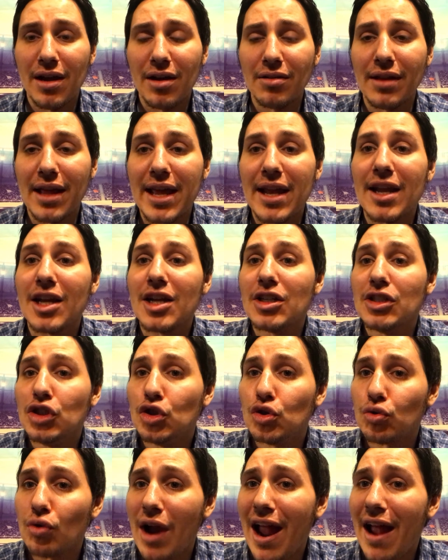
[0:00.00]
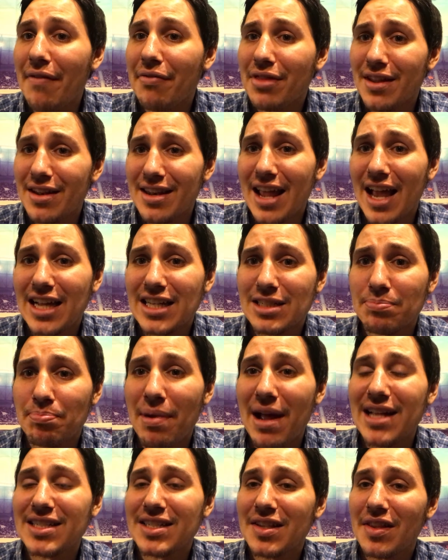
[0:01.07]
Atlanta could draft the next
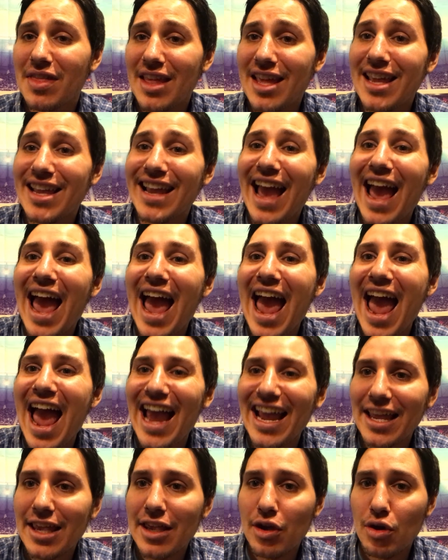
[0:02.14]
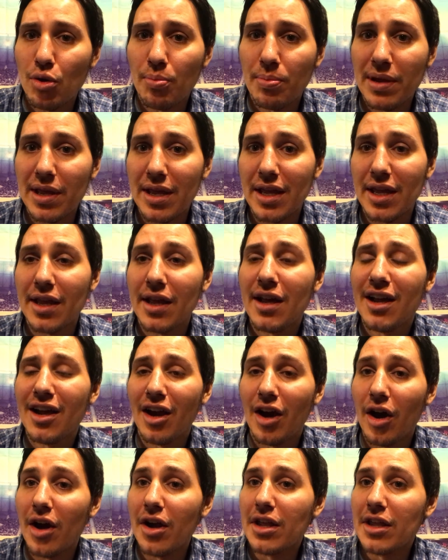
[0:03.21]
best thing at QB
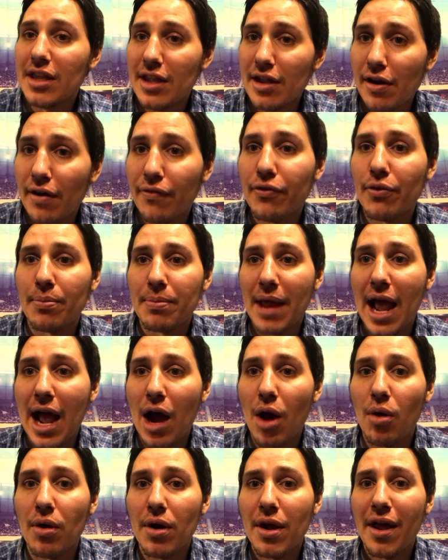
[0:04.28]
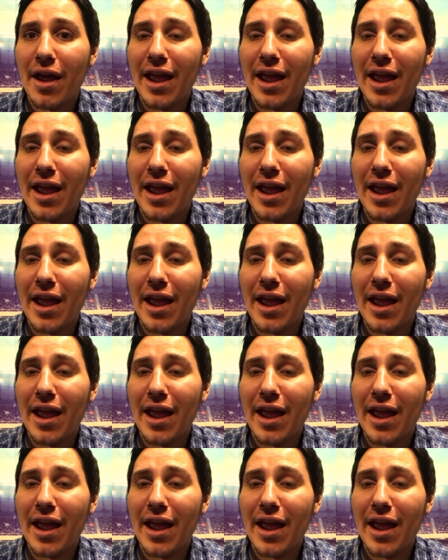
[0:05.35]
a year from now